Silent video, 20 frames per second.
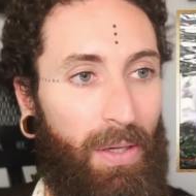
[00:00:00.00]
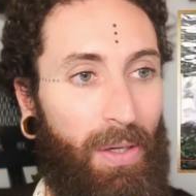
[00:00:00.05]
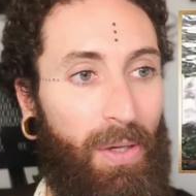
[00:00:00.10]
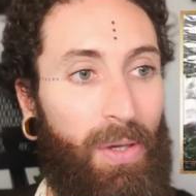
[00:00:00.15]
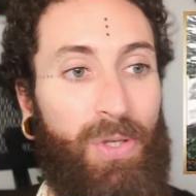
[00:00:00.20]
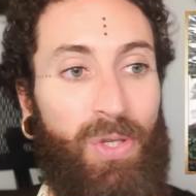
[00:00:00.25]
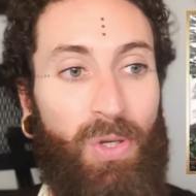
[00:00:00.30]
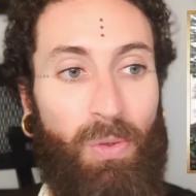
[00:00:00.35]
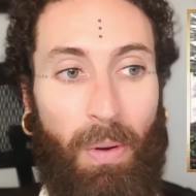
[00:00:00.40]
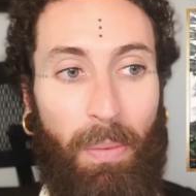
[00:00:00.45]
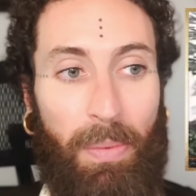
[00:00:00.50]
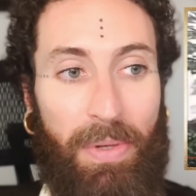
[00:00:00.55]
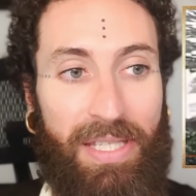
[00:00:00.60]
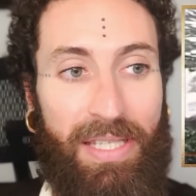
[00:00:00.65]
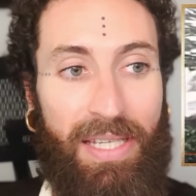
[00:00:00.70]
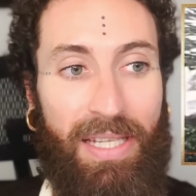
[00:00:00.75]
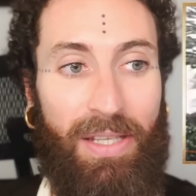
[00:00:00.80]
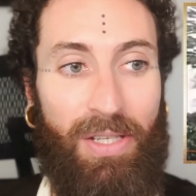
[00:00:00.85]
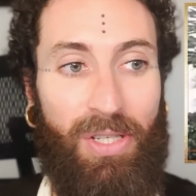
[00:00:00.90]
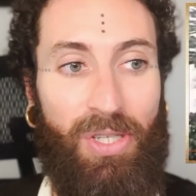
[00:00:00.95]
So when we
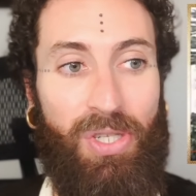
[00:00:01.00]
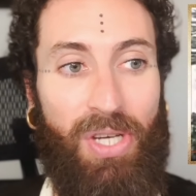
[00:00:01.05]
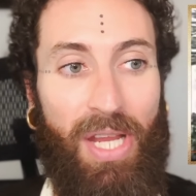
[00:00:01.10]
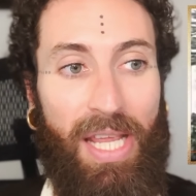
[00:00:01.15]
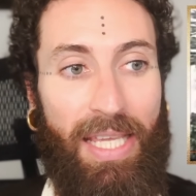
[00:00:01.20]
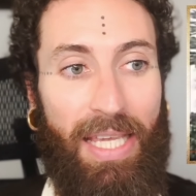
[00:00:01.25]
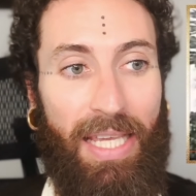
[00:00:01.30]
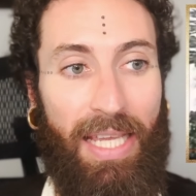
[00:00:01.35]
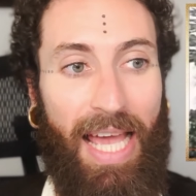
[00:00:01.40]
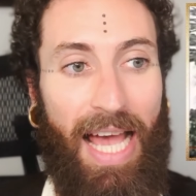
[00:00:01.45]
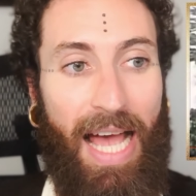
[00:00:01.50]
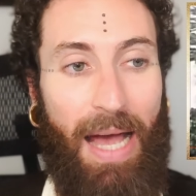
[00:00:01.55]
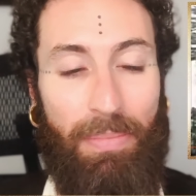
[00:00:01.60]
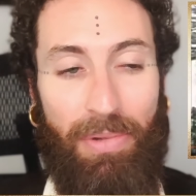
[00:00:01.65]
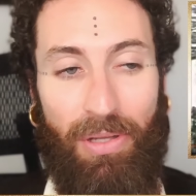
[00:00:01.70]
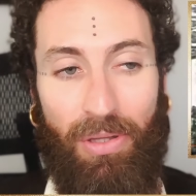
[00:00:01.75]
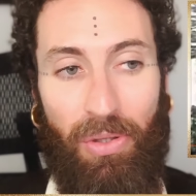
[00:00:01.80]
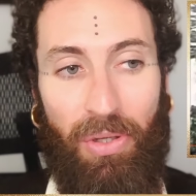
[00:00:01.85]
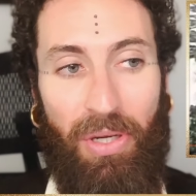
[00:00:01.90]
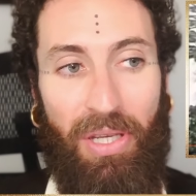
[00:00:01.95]
see the shaking
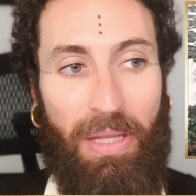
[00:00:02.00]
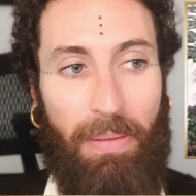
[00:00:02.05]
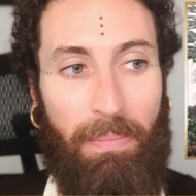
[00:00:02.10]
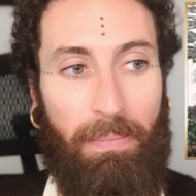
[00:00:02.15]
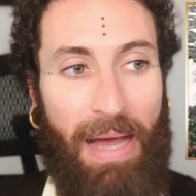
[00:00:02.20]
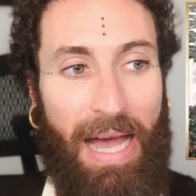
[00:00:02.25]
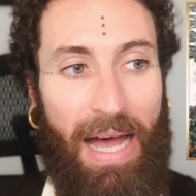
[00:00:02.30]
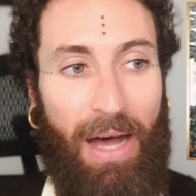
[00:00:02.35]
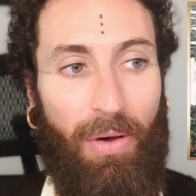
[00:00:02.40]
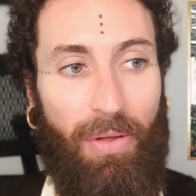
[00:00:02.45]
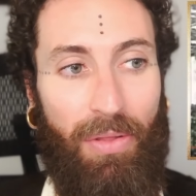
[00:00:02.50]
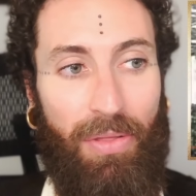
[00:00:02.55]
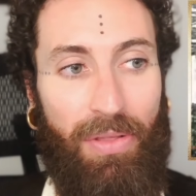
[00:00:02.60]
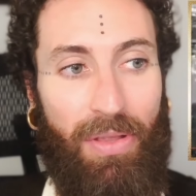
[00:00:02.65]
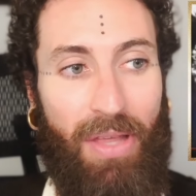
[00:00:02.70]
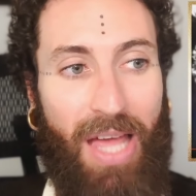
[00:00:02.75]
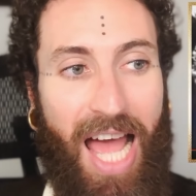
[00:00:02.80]
happen, look at the mouth.